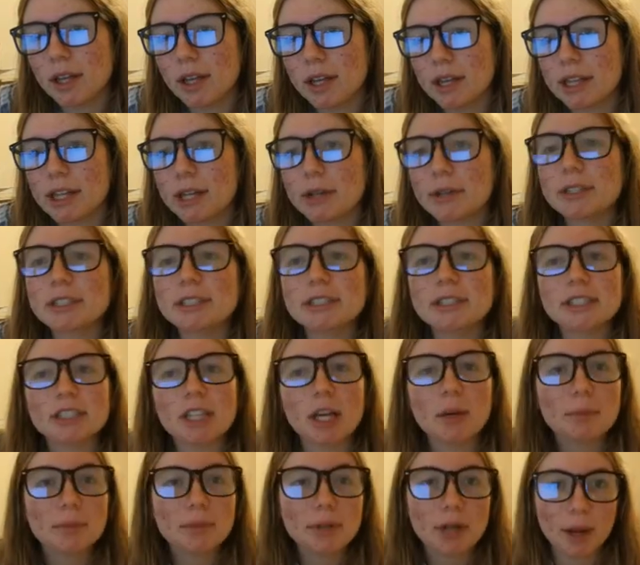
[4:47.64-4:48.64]
there is
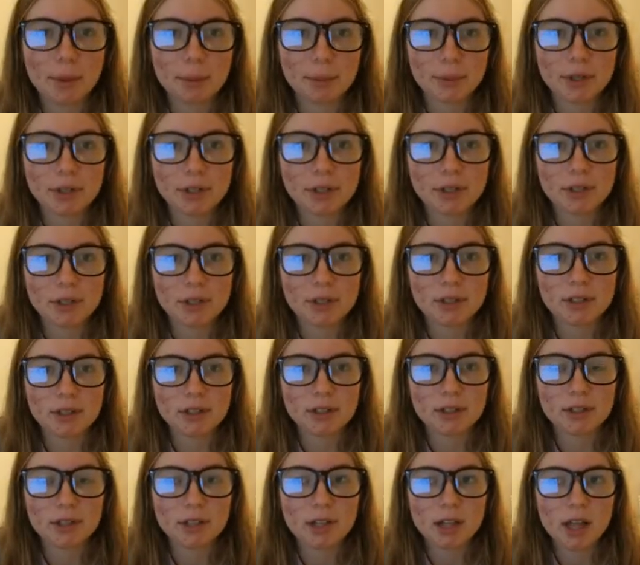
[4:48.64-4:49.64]
some number
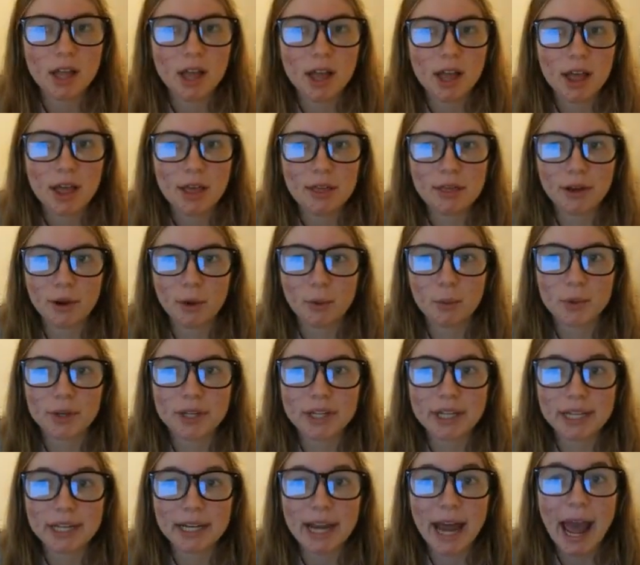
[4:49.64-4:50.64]
that we
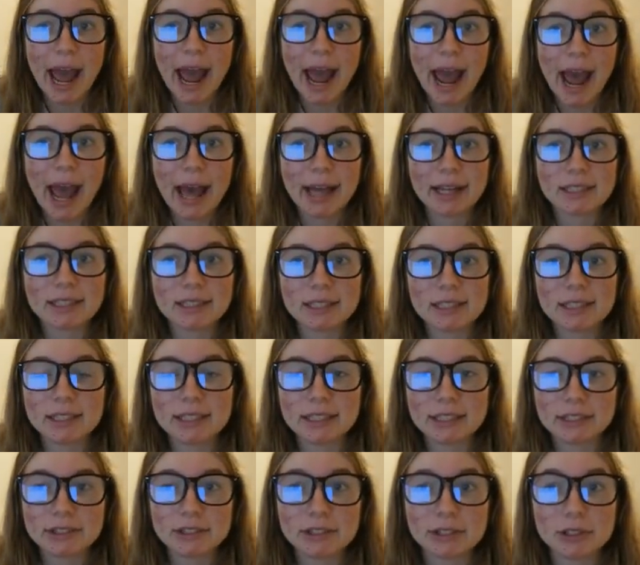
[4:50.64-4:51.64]
can add to
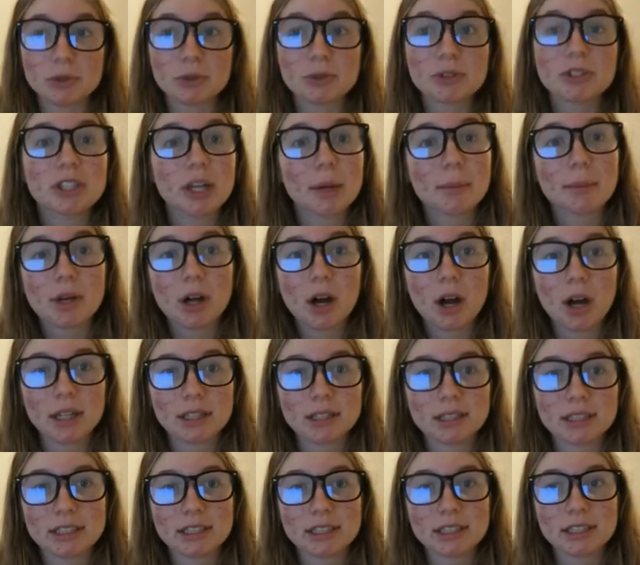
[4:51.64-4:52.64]
these two, some
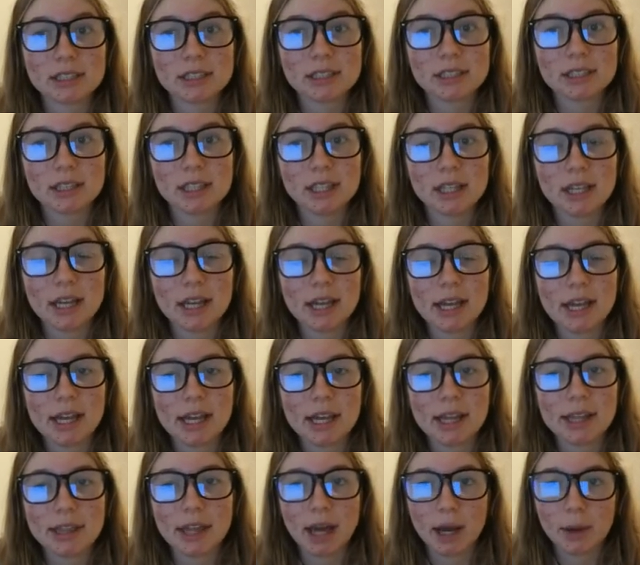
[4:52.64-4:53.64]
constant,
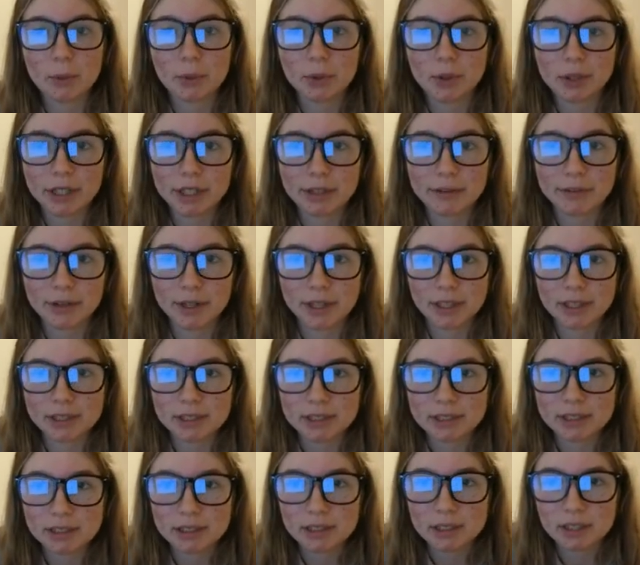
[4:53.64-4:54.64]
that will give
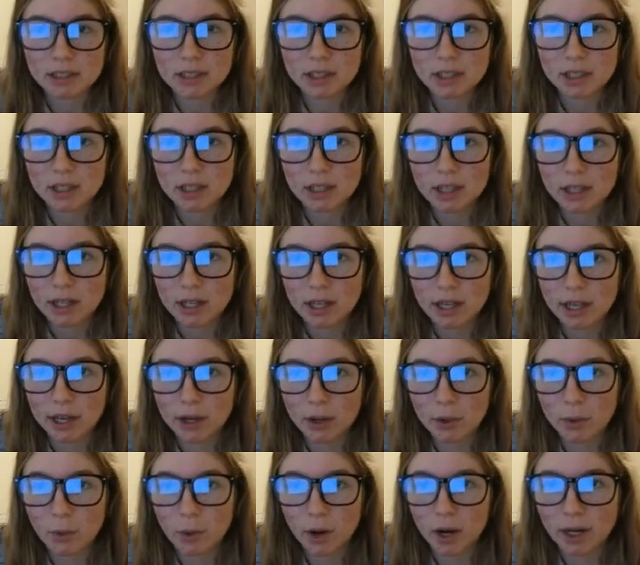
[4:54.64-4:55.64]
us a
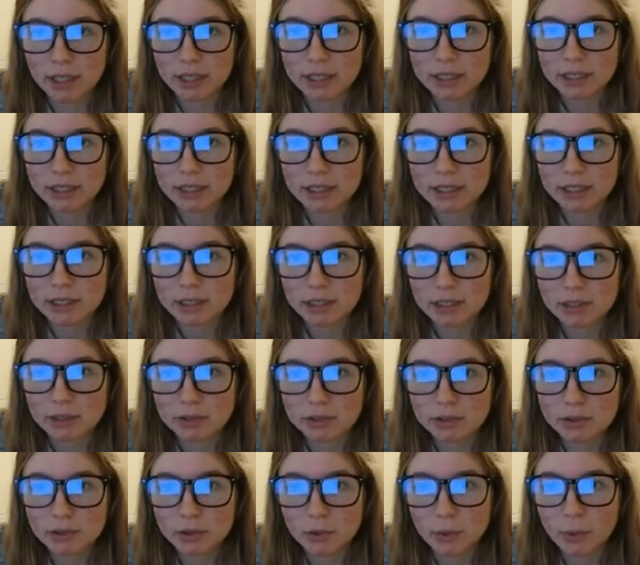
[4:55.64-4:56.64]
quantity
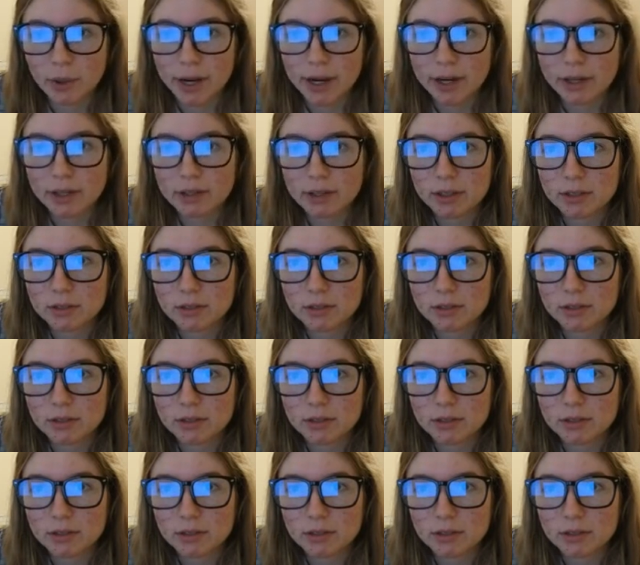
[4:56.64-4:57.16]
squared.